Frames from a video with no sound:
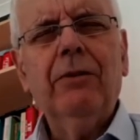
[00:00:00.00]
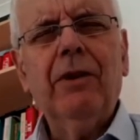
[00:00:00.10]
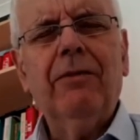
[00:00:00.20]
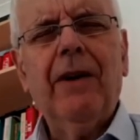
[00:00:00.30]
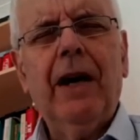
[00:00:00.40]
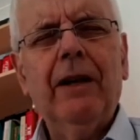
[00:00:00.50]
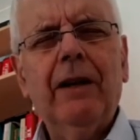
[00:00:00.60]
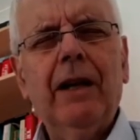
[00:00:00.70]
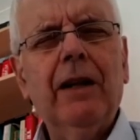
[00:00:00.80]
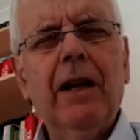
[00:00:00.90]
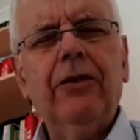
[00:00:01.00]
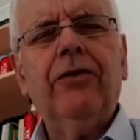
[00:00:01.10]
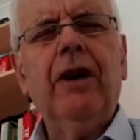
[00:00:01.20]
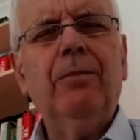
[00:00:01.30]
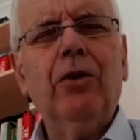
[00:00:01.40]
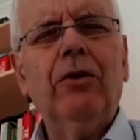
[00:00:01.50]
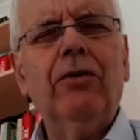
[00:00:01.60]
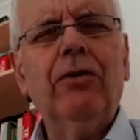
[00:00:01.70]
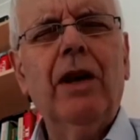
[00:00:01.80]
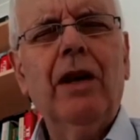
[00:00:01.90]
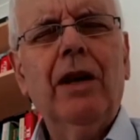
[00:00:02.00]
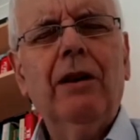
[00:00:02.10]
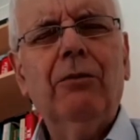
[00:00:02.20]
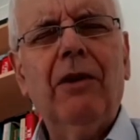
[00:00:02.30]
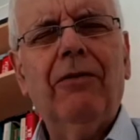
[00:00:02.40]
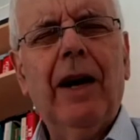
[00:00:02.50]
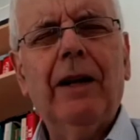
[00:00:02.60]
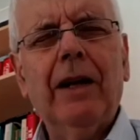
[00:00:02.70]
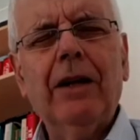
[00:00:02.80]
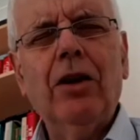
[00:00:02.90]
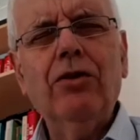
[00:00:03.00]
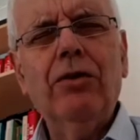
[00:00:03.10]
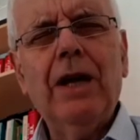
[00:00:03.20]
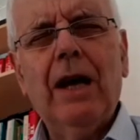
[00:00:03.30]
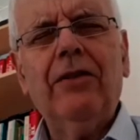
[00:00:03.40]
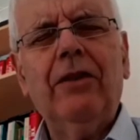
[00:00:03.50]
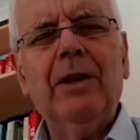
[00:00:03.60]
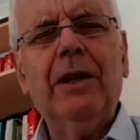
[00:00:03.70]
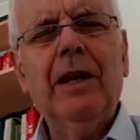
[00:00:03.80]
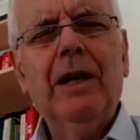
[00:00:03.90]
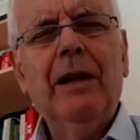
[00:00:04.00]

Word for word: we find it in the history books, we find it in the New Testament.